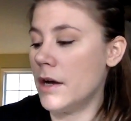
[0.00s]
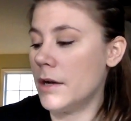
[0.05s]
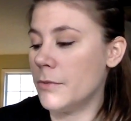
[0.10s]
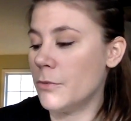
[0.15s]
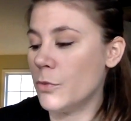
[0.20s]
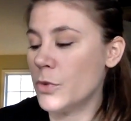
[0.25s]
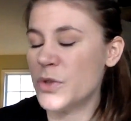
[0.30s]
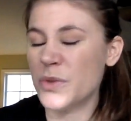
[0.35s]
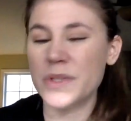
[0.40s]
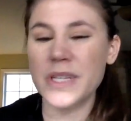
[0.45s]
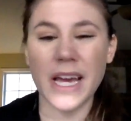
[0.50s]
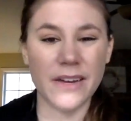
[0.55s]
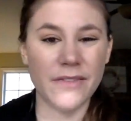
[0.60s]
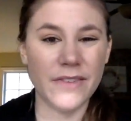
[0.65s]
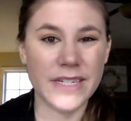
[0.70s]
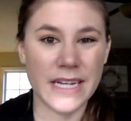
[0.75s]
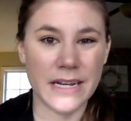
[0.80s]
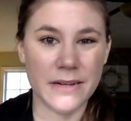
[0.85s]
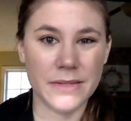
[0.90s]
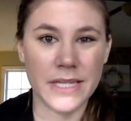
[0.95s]
which was kind of a
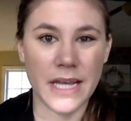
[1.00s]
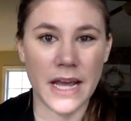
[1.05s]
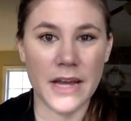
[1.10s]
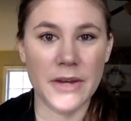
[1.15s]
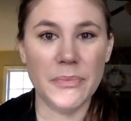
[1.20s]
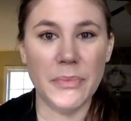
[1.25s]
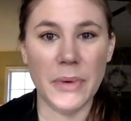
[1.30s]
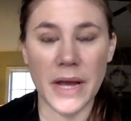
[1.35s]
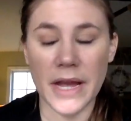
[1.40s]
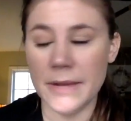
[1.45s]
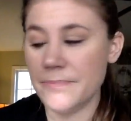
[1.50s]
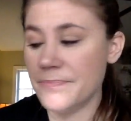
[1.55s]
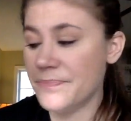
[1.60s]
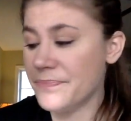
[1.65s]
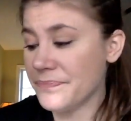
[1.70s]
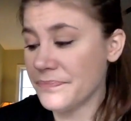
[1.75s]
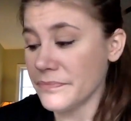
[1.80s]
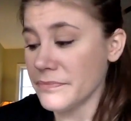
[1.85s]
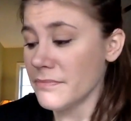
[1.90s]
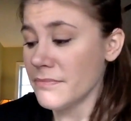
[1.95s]
downside. But
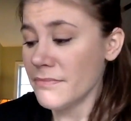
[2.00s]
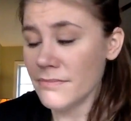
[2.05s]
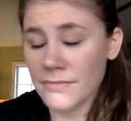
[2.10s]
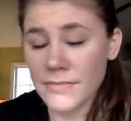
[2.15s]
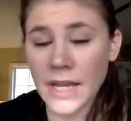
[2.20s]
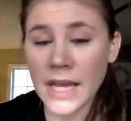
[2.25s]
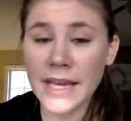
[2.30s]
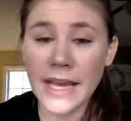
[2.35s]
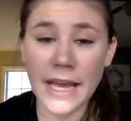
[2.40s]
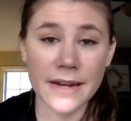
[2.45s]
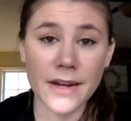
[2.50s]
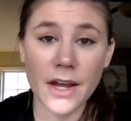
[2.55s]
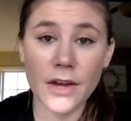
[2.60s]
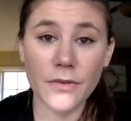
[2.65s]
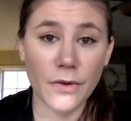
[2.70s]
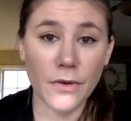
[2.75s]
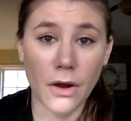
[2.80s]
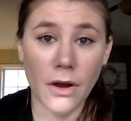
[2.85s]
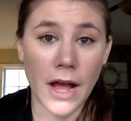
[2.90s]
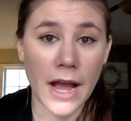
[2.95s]
again,
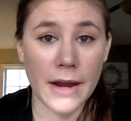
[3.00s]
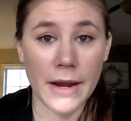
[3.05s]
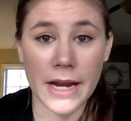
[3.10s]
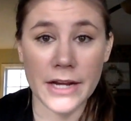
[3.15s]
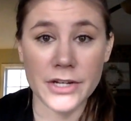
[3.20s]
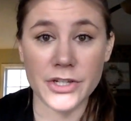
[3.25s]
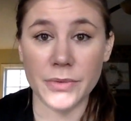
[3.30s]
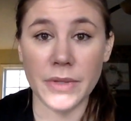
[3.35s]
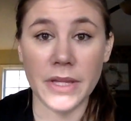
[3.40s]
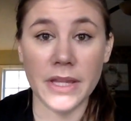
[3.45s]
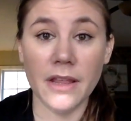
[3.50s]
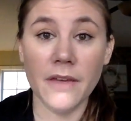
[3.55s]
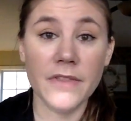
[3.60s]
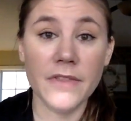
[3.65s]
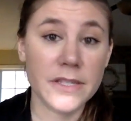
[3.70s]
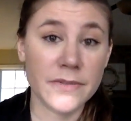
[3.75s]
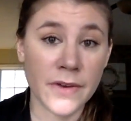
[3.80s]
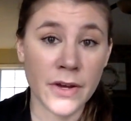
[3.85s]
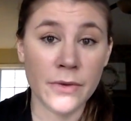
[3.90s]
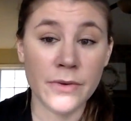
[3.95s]
overall, I actually really love
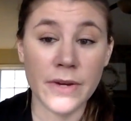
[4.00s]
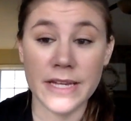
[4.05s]
this phone.